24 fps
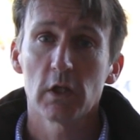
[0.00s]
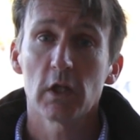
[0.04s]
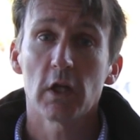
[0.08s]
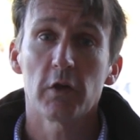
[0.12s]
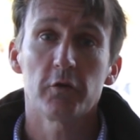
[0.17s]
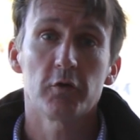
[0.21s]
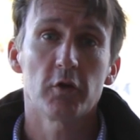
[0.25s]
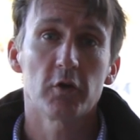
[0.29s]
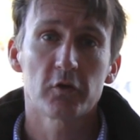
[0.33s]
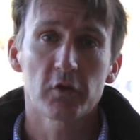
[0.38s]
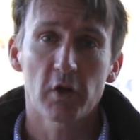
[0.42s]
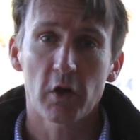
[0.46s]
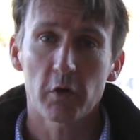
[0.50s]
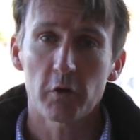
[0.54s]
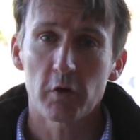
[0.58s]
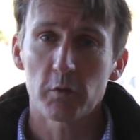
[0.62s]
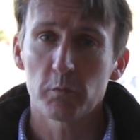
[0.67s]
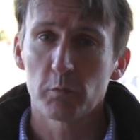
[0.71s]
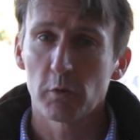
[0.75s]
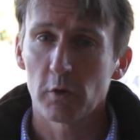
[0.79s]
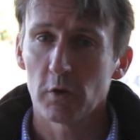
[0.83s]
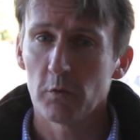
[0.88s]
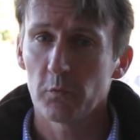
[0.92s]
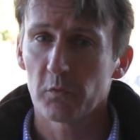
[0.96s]
If you're
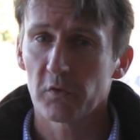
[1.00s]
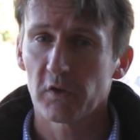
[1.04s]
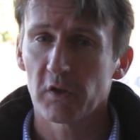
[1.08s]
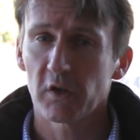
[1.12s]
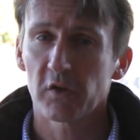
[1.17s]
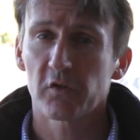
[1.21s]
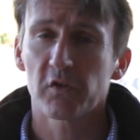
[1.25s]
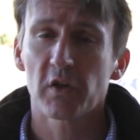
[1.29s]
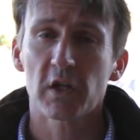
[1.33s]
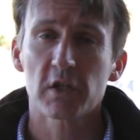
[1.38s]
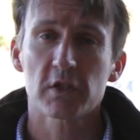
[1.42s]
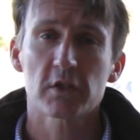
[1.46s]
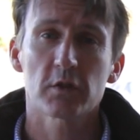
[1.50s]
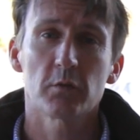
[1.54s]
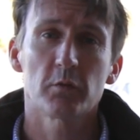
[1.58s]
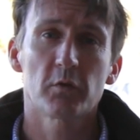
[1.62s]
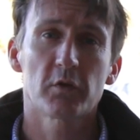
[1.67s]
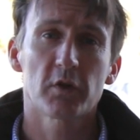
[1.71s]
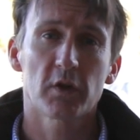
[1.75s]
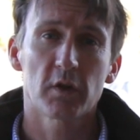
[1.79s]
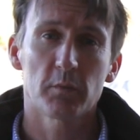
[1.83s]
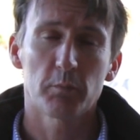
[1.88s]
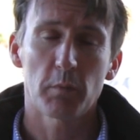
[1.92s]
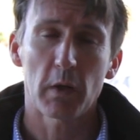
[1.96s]
towing booms, then attach them
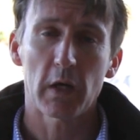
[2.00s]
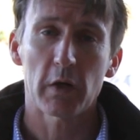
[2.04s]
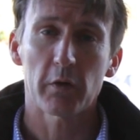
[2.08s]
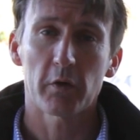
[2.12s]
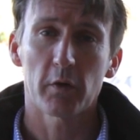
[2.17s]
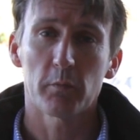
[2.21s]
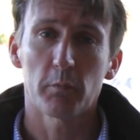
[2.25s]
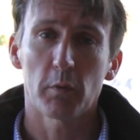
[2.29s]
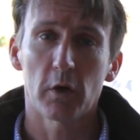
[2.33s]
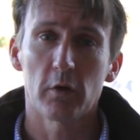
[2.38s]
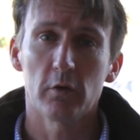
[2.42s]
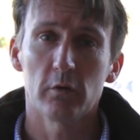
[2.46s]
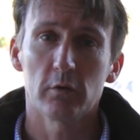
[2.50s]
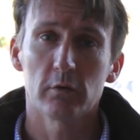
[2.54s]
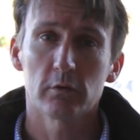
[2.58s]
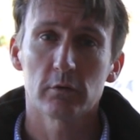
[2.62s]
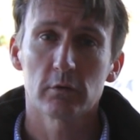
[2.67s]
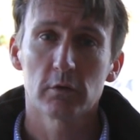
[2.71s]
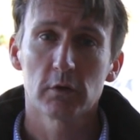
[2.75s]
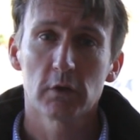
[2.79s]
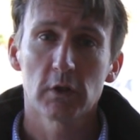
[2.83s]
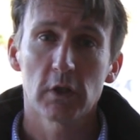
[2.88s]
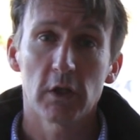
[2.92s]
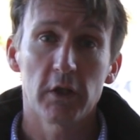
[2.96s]
to the bow of the boat,
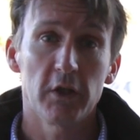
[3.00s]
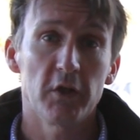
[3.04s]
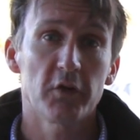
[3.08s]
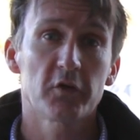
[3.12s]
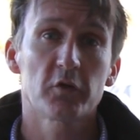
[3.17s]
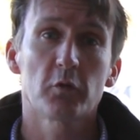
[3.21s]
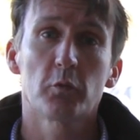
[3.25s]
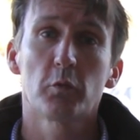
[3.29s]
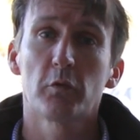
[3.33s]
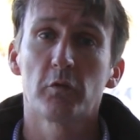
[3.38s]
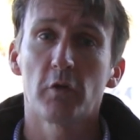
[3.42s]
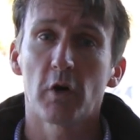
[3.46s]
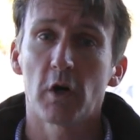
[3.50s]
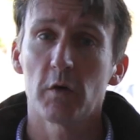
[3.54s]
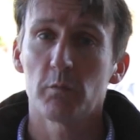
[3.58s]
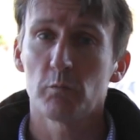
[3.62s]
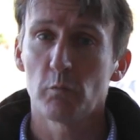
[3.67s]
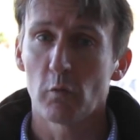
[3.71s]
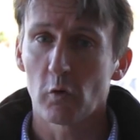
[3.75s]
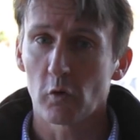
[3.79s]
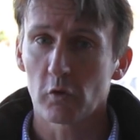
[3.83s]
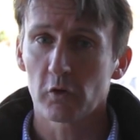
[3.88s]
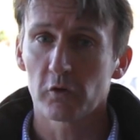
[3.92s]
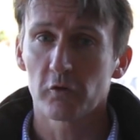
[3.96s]
and this will provide
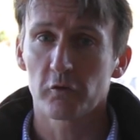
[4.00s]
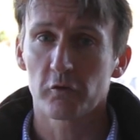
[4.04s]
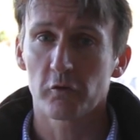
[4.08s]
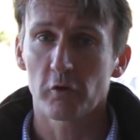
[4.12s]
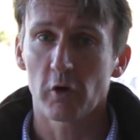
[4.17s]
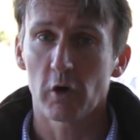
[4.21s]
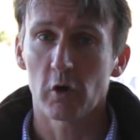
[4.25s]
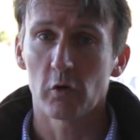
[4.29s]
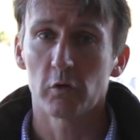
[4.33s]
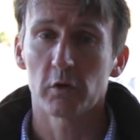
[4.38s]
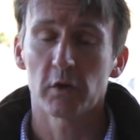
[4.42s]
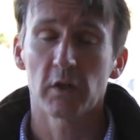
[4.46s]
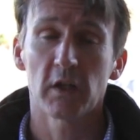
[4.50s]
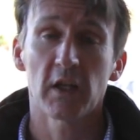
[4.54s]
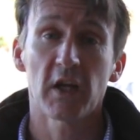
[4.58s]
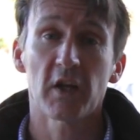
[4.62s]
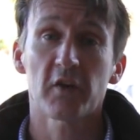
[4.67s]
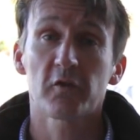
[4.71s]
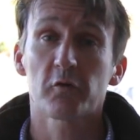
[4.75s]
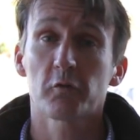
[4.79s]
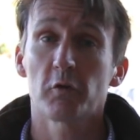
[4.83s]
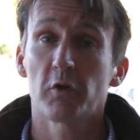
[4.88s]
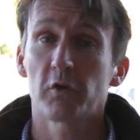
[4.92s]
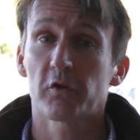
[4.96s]
more control and
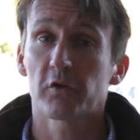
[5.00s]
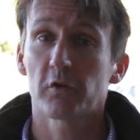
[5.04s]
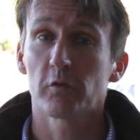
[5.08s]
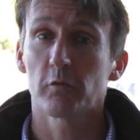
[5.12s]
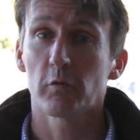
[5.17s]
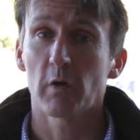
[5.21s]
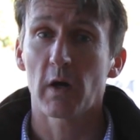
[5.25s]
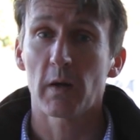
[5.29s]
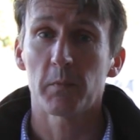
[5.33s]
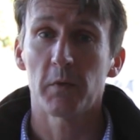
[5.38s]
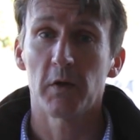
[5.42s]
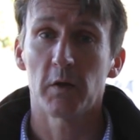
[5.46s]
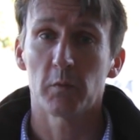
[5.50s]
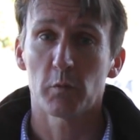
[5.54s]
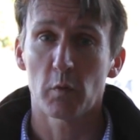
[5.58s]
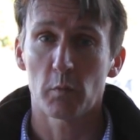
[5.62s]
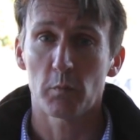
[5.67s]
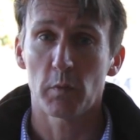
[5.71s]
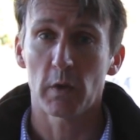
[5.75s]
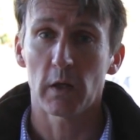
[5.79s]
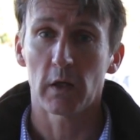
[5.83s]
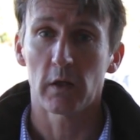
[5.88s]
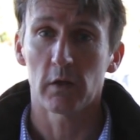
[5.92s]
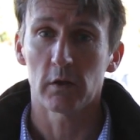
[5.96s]
less risk of wrapping the
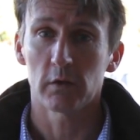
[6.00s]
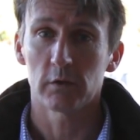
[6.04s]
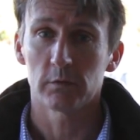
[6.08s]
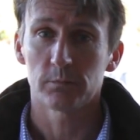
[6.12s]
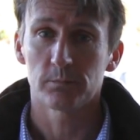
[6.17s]
propeller.